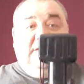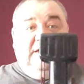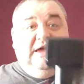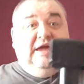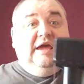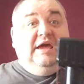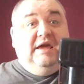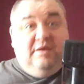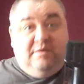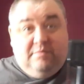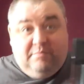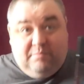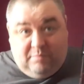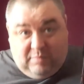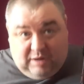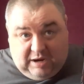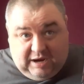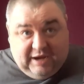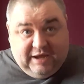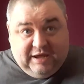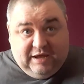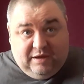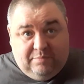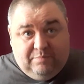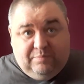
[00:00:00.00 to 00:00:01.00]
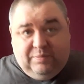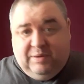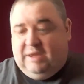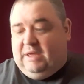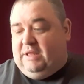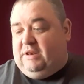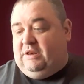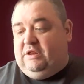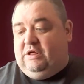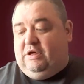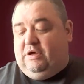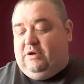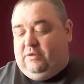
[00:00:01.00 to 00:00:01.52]
in my
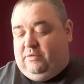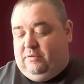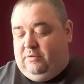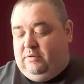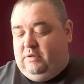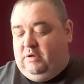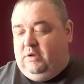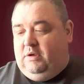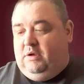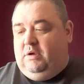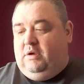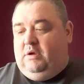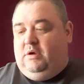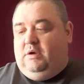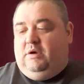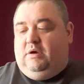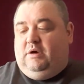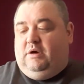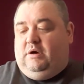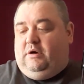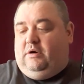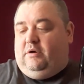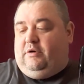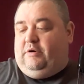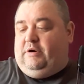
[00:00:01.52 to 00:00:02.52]
opinion. All